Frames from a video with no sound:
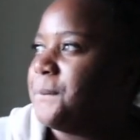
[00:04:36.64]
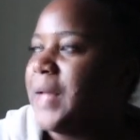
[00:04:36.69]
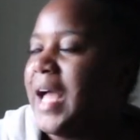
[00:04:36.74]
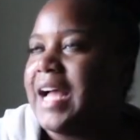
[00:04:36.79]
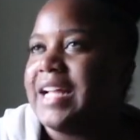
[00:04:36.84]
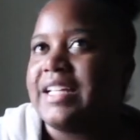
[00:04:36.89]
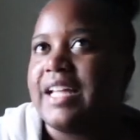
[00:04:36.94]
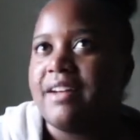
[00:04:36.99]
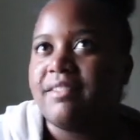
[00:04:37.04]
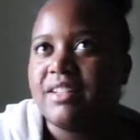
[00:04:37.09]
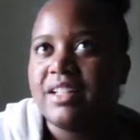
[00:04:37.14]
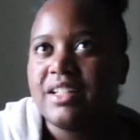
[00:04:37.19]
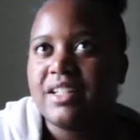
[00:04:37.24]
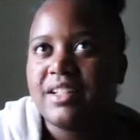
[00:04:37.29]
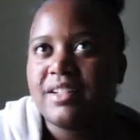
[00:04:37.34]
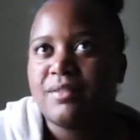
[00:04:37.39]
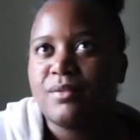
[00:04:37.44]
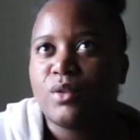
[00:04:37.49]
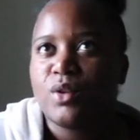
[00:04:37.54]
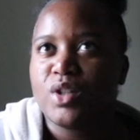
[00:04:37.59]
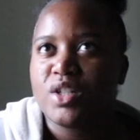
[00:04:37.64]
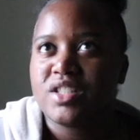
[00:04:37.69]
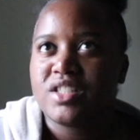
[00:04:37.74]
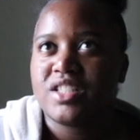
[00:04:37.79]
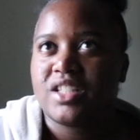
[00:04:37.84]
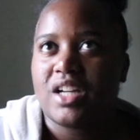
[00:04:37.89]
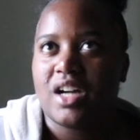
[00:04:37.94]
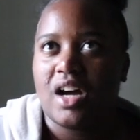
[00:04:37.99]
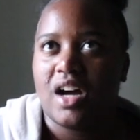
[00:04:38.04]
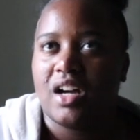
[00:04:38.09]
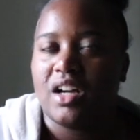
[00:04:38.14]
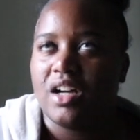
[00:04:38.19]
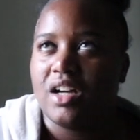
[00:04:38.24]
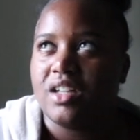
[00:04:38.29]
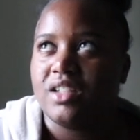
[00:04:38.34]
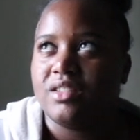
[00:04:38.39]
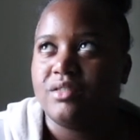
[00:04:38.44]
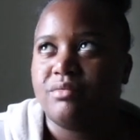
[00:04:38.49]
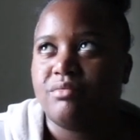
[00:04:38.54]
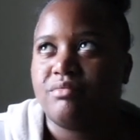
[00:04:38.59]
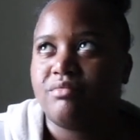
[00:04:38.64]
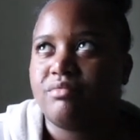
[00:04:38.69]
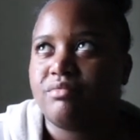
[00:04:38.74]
I definitely did vlog Chicago.